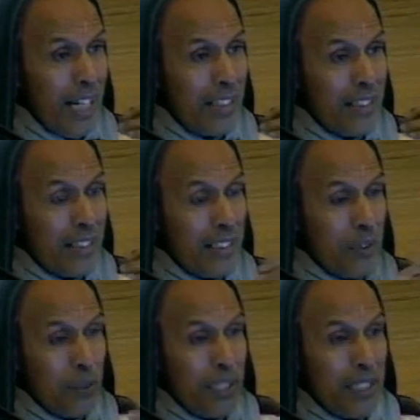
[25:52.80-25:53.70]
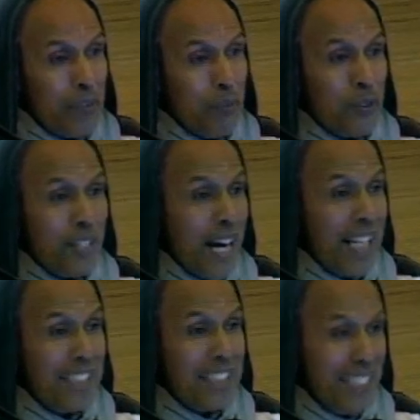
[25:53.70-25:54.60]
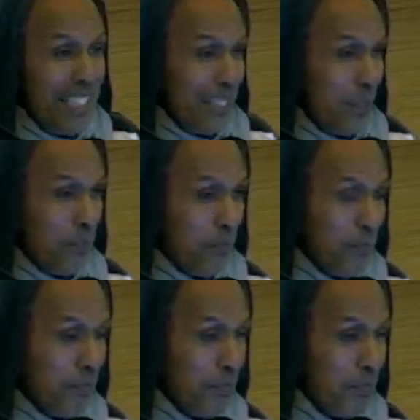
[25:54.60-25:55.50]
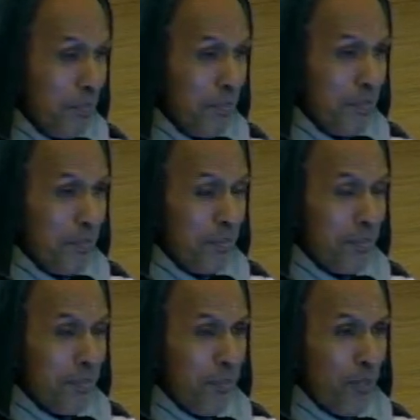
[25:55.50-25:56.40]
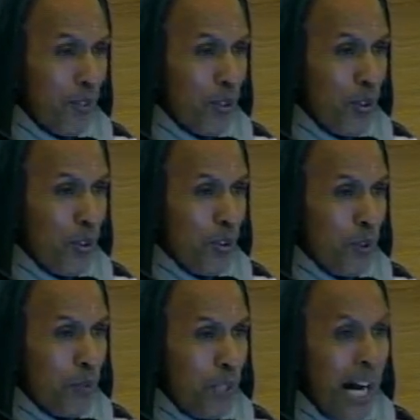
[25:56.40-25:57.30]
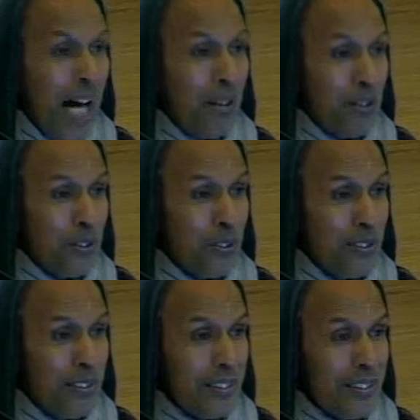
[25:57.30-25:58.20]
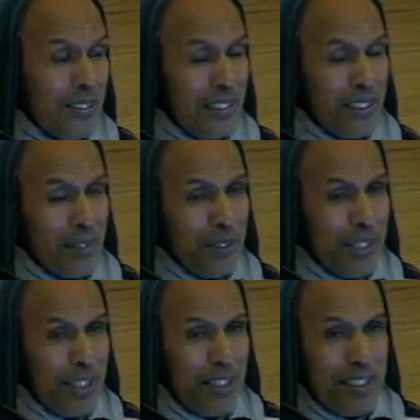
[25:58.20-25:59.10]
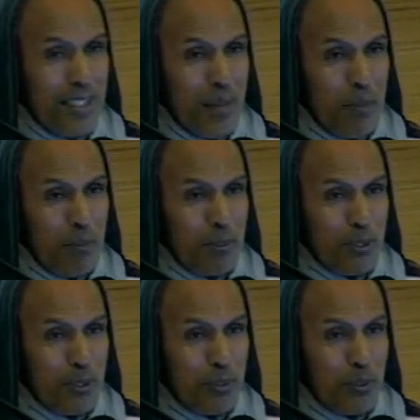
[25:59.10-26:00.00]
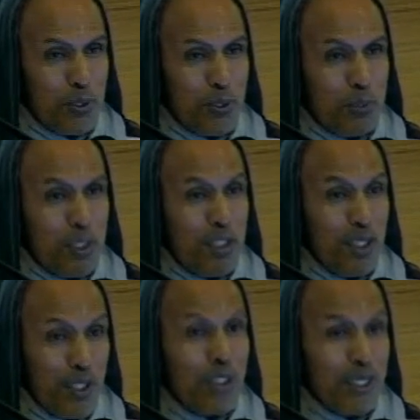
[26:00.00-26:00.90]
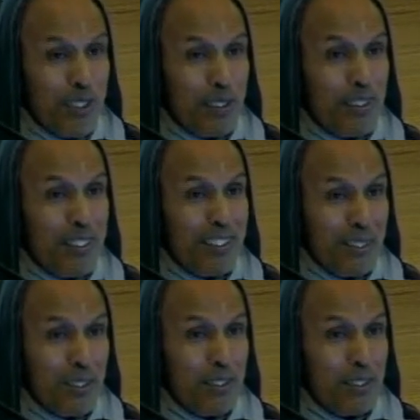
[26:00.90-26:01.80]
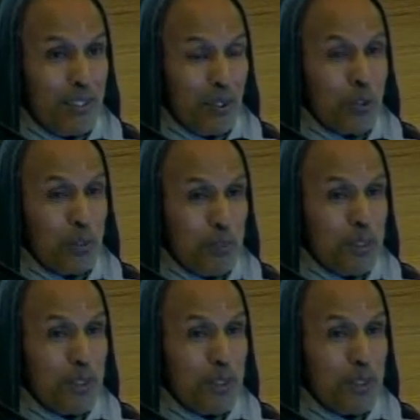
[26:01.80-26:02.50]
and in a way that won't agitate them. So when we're out, either in Harinam or book distribution, we learn those